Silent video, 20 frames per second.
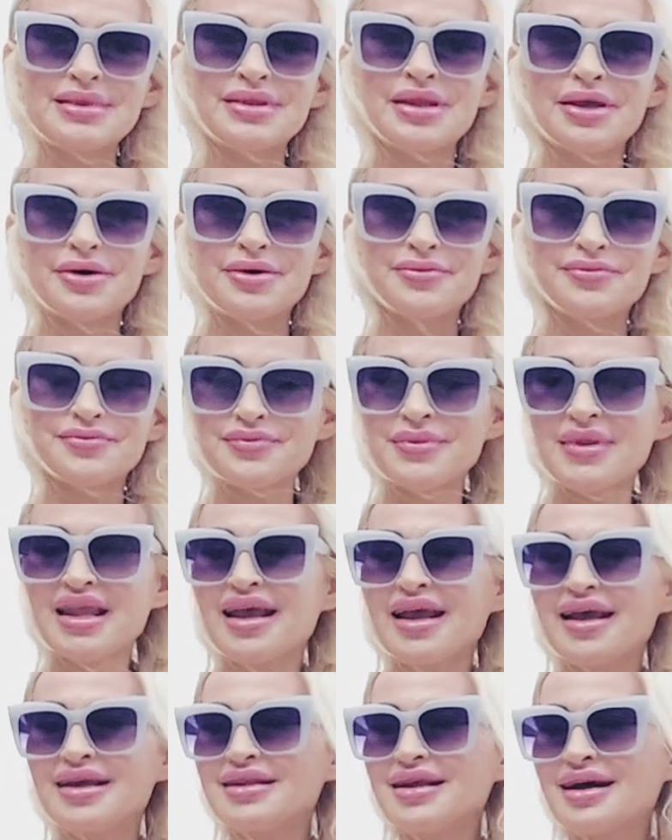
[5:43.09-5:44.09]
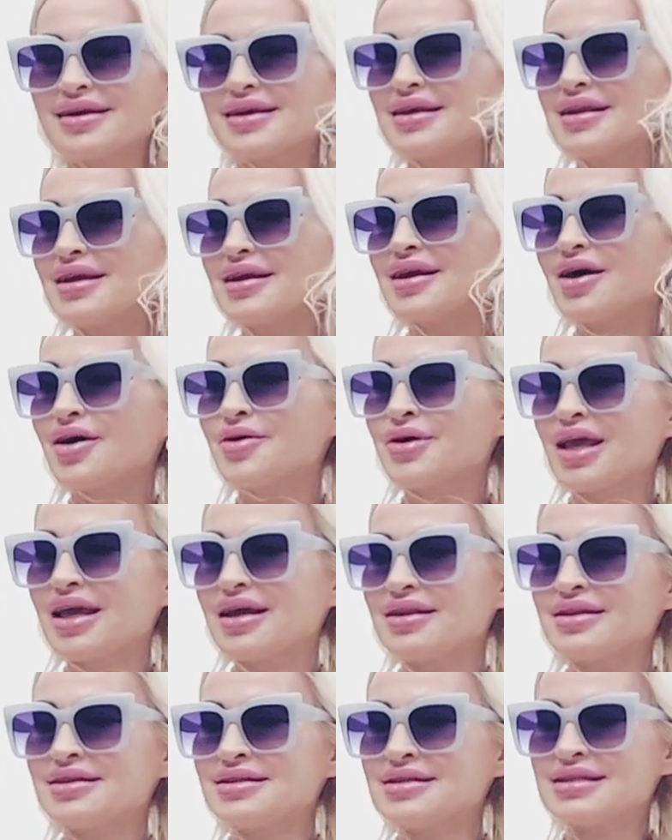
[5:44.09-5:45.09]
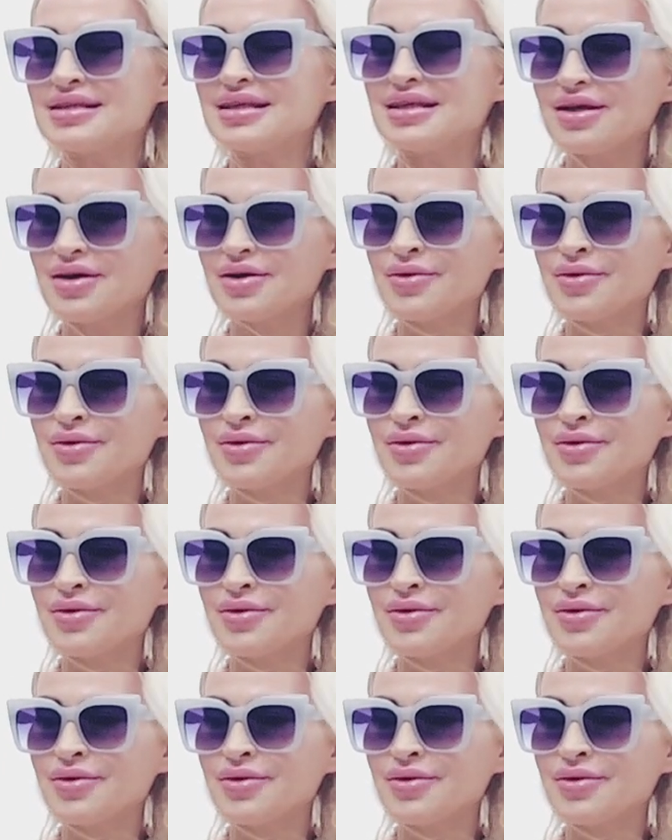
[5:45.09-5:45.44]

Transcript: no, not kidding. Okay, let's see.